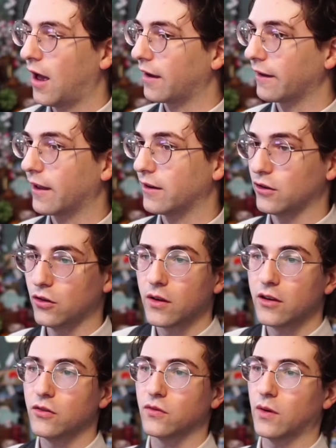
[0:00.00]
Again, you
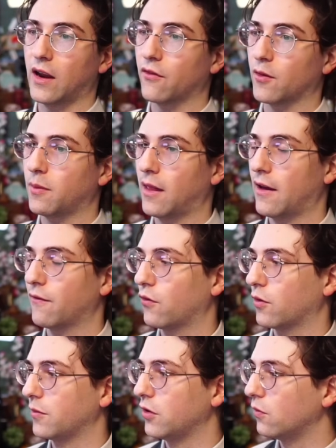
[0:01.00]
can use whatever
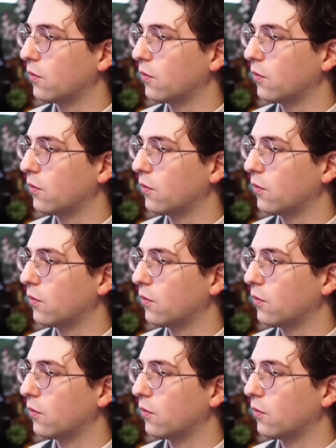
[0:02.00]
platform you